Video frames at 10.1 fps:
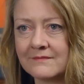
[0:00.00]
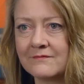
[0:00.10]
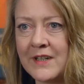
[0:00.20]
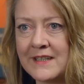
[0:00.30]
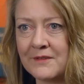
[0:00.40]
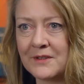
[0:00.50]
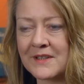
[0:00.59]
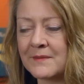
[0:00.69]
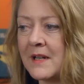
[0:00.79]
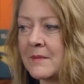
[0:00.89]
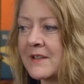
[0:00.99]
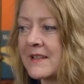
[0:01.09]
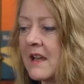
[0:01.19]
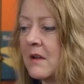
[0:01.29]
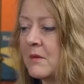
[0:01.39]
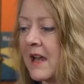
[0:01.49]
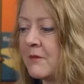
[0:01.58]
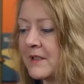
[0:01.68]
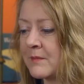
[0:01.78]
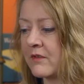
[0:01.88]
Very difficult as well, because we have
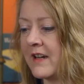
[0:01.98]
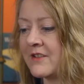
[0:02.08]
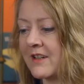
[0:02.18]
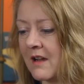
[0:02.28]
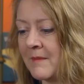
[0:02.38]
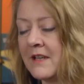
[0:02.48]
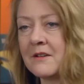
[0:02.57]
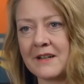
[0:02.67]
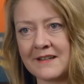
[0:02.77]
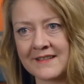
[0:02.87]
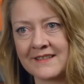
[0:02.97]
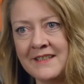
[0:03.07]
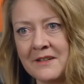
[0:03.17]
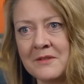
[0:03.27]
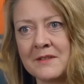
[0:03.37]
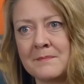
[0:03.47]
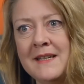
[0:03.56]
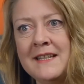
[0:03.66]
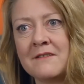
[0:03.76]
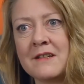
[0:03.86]
all this pressure coming in on us, you know, all this
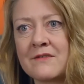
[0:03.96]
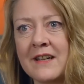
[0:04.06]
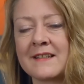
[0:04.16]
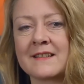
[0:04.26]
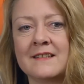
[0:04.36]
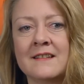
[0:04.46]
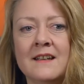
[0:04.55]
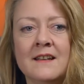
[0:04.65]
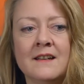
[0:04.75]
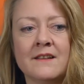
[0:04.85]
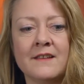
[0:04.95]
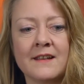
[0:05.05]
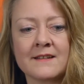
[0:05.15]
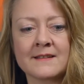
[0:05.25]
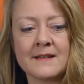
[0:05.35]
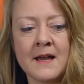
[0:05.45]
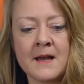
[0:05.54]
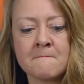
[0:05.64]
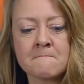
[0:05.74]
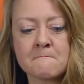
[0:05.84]
media interest and things.
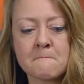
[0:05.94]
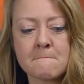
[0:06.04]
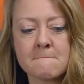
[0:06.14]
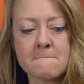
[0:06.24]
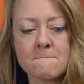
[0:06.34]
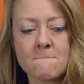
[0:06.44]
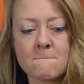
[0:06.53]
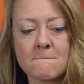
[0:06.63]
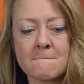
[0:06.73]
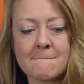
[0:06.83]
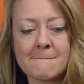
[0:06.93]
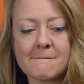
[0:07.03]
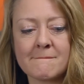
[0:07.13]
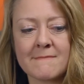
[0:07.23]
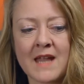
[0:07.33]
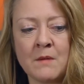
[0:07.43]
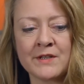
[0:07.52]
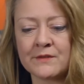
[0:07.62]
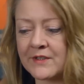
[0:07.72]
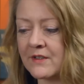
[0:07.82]
And
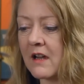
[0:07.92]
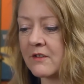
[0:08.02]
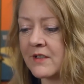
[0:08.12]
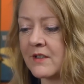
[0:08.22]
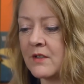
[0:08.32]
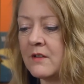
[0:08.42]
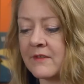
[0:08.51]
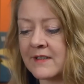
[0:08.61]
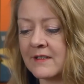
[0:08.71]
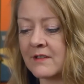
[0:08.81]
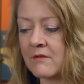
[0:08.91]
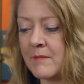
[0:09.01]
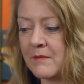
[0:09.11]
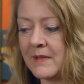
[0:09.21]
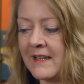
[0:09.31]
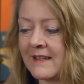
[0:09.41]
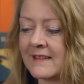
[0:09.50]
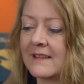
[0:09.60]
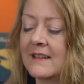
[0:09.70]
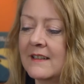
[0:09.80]
we're sort of stuck, just the two of us, in this remote
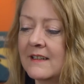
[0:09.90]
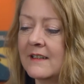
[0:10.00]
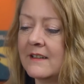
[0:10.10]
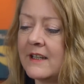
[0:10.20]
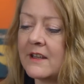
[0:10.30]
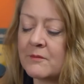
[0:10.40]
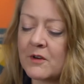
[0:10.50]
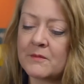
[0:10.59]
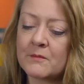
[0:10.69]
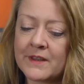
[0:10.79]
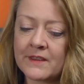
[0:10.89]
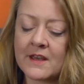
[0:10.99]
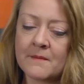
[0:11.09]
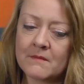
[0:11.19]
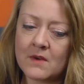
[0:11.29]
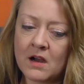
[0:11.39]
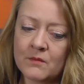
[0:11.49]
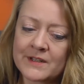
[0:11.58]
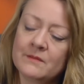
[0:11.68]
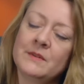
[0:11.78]
place. The other problem with
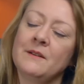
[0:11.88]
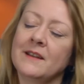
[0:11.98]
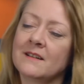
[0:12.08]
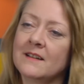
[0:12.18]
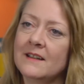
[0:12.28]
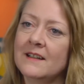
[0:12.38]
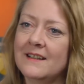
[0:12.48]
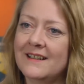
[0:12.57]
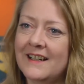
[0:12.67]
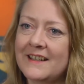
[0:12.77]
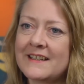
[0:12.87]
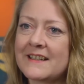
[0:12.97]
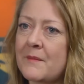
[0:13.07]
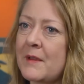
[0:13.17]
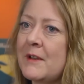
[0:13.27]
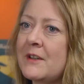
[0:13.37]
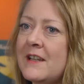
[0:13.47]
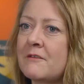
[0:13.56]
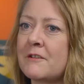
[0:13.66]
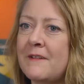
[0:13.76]
our whistleblowing, and this is something we could
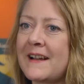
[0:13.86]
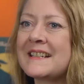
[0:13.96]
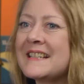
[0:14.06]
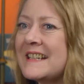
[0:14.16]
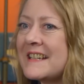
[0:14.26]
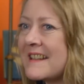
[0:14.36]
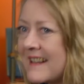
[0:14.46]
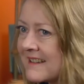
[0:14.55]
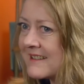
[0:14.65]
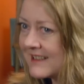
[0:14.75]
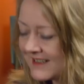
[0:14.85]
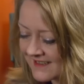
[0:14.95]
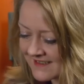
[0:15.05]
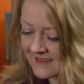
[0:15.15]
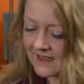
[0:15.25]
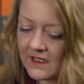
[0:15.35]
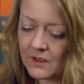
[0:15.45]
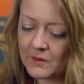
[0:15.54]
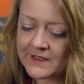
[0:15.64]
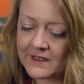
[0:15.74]
never have factored in 1,000 years,
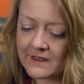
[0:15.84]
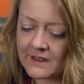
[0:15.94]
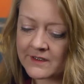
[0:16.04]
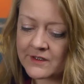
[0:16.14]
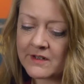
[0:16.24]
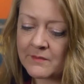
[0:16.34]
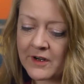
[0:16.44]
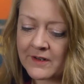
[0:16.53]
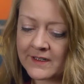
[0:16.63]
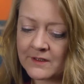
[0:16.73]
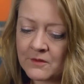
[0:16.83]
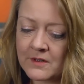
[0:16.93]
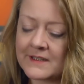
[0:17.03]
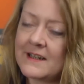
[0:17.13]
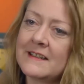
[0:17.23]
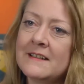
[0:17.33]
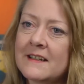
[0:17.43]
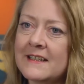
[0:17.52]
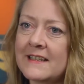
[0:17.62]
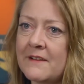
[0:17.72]
was that our story broke in August
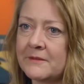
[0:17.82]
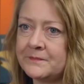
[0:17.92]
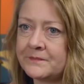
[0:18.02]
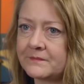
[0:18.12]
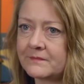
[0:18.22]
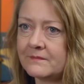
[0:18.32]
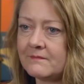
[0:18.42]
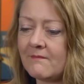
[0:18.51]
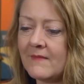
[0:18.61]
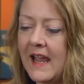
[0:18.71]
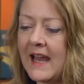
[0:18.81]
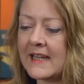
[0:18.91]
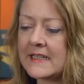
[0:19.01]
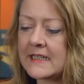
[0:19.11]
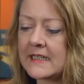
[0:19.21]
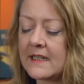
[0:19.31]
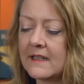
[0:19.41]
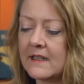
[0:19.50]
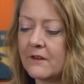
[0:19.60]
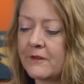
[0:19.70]
1997. And
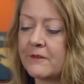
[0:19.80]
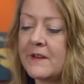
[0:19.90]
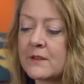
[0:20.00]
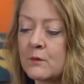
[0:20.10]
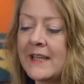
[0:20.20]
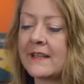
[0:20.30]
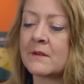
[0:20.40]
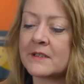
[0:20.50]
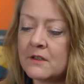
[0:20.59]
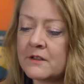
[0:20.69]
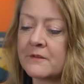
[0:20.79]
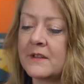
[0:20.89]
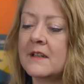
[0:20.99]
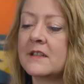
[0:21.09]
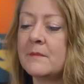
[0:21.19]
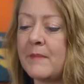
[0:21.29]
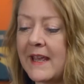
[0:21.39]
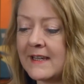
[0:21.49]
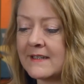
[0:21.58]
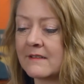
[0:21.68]
for the first week, there was a lot of
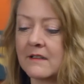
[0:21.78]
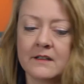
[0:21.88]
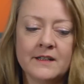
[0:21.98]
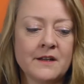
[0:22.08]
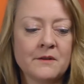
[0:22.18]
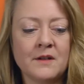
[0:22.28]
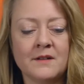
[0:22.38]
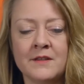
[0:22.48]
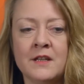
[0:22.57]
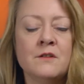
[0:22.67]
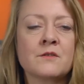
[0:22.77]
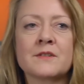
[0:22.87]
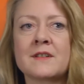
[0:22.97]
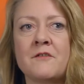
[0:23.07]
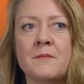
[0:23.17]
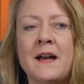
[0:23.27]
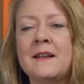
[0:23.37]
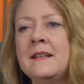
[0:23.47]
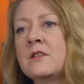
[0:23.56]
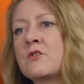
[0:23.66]
debate, you know, the usual stuff
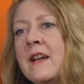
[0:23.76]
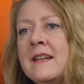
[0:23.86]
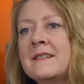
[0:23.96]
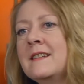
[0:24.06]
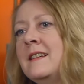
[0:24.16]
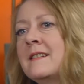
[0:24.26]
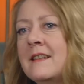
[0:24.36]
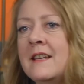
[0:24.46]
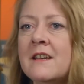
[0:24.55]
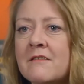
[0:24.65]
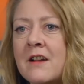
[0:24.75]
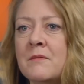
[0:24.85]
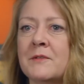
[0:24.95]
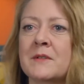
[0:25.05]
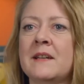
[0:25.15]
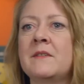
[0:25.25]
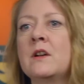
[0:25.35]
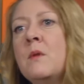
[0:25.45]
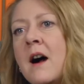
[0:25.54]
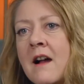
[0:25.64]
about he's a traitor, he's a hero, we've got to have an
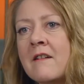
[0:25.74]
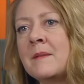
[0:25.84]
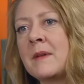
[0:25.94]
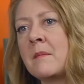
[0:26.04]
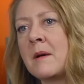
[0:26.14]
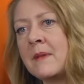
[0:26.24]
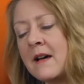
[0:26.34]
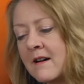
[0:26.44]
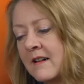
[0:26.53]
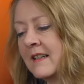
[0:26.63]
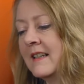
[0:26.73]
inquiry, blah, blah, blah.